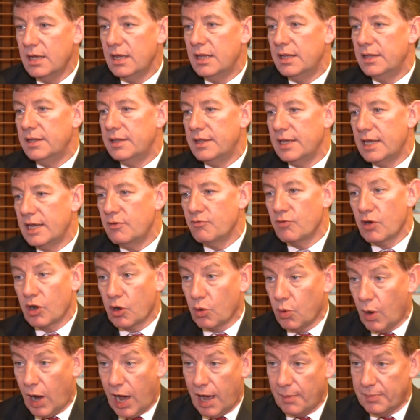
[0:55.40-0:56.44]
the
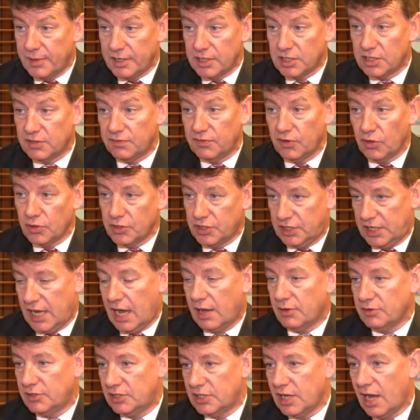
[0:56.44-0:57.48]
requirements for
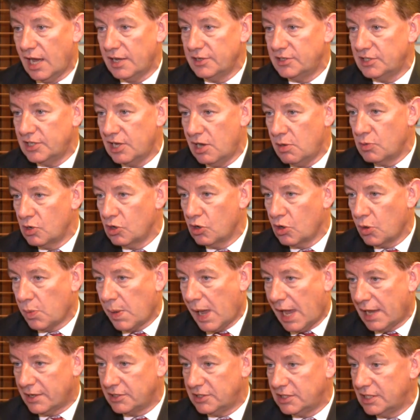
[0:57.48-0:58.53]
Southside terminal
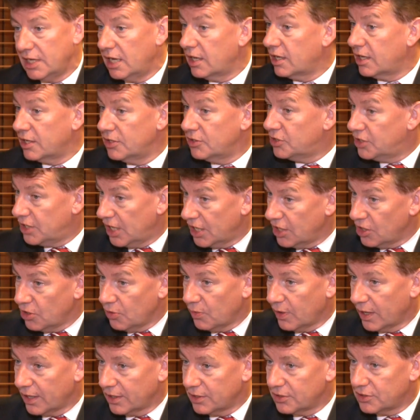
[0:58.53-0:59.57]
capacity are
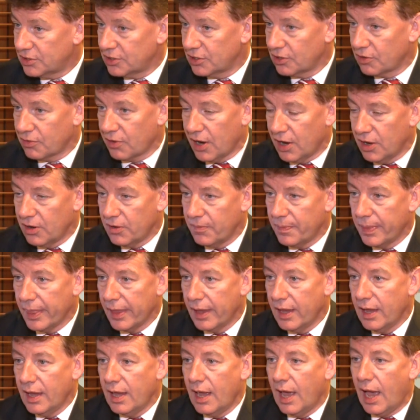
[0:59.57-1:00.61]
continuing to grow.
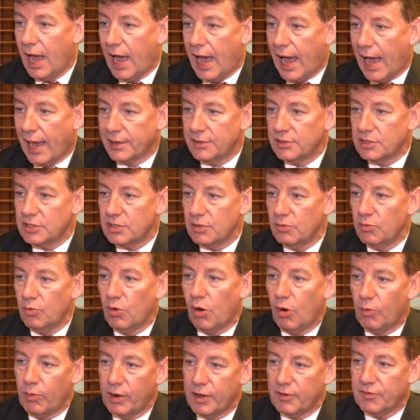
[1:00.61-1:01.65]
And
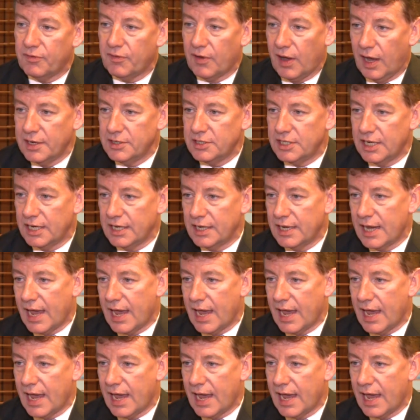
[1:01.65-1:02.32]
what we're finding